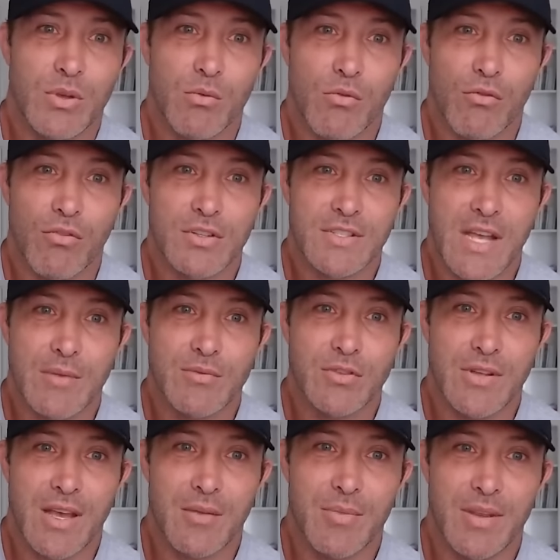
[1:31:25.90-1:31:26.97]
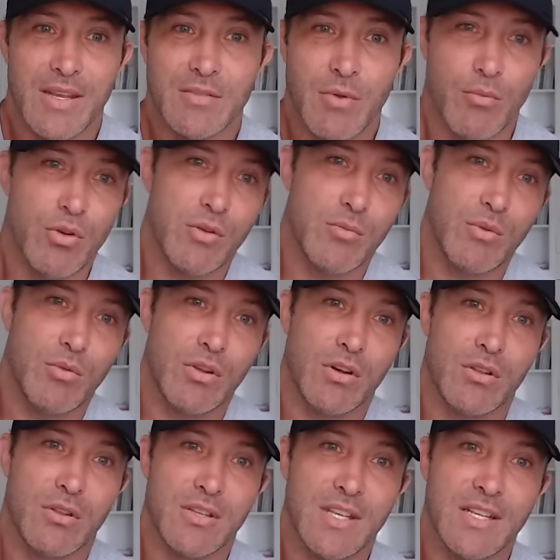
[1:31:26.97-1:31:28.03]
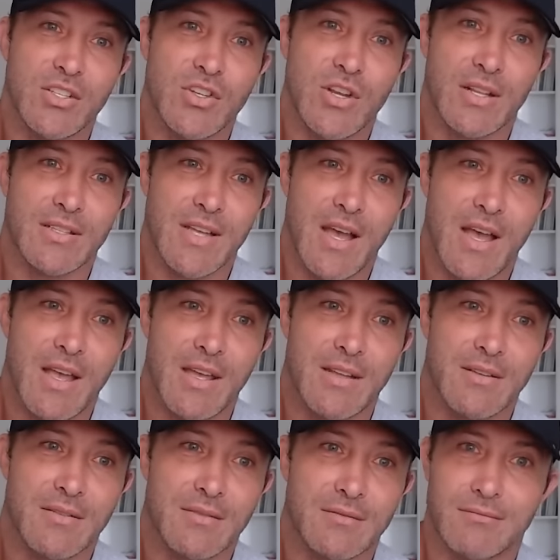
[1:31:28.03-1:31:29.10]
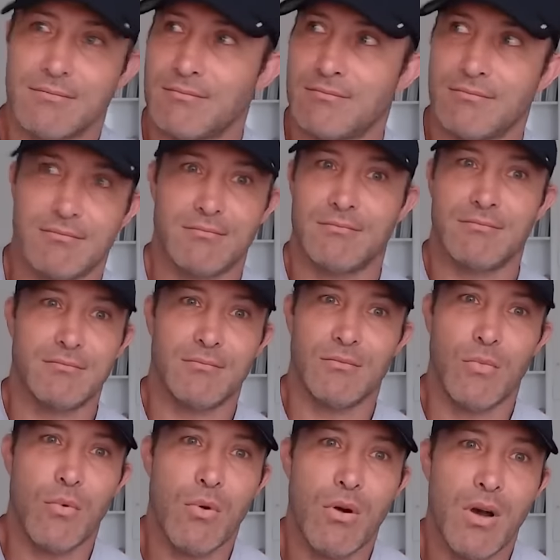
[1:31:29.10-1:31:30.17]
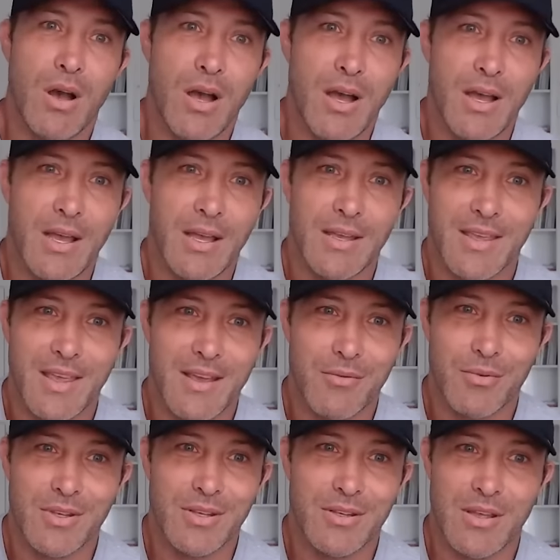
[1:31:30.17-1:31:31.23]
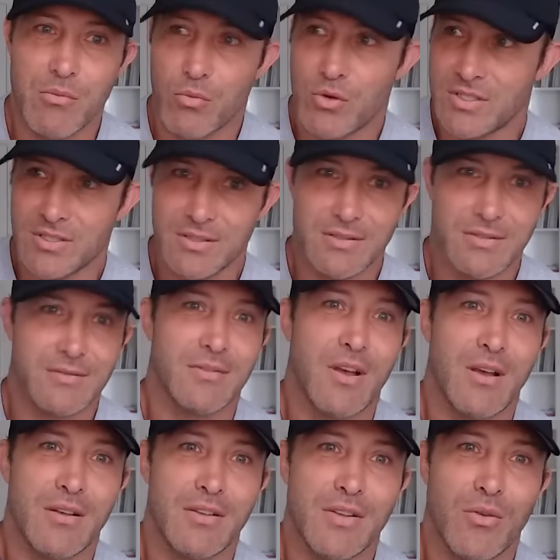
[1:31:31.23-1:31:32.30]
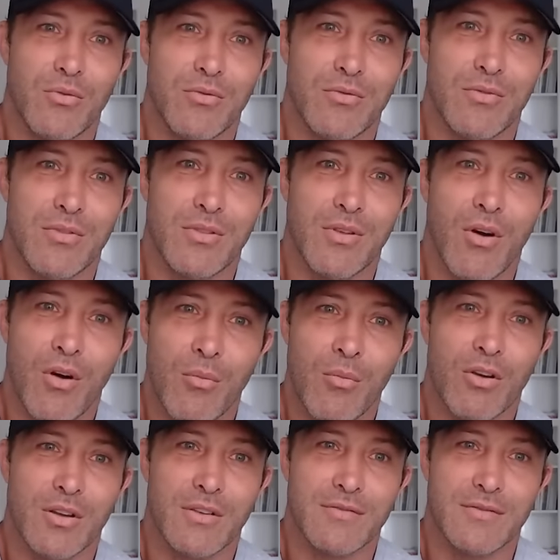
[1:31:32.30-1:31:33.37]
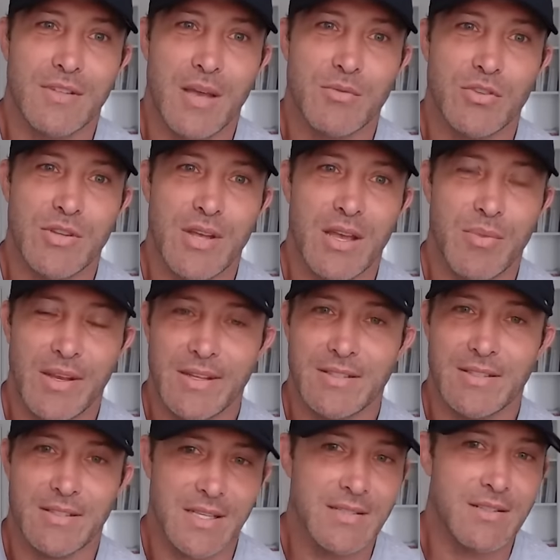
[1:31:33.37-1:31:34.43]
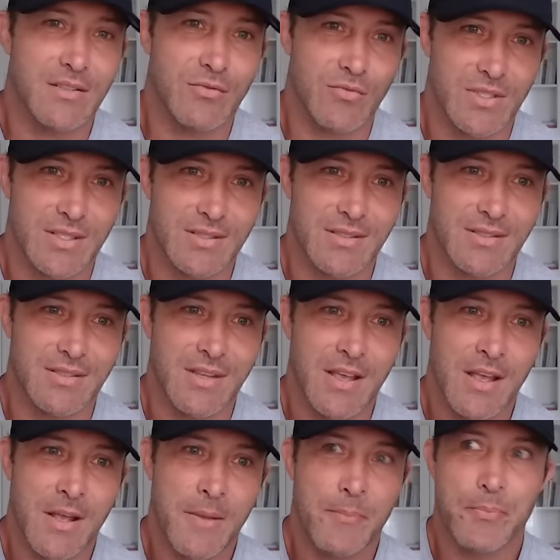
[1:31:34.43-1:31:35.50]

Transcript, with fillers: we can reverse type 2 diabetes by putting people on a ketogenic diet. Why can't we, and which is, you know, the hallmark of type 2 diabetes is insulin resistance.